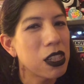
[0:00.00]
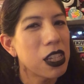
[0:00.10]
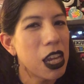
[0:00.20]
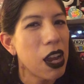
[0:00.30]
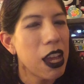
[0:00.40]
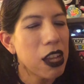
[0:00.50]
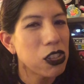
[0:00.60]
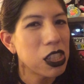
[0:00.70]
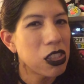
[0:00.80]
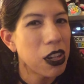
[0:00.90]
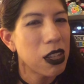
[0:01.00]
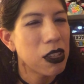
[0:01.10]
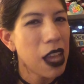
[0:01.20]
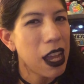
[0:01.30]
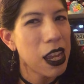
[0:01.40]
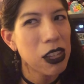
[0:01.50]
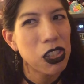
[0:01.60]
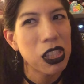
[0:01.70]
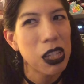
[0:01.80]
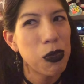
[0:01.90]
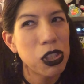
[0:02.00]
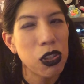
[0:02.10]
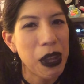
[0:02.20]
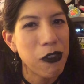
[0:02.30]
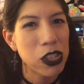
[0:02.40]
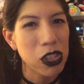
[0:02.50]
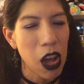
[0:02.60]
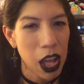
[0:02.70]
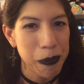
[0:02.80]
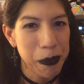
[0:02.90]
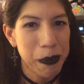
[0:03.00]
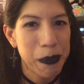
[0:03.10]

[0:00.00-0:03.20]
year I actually went to my first con,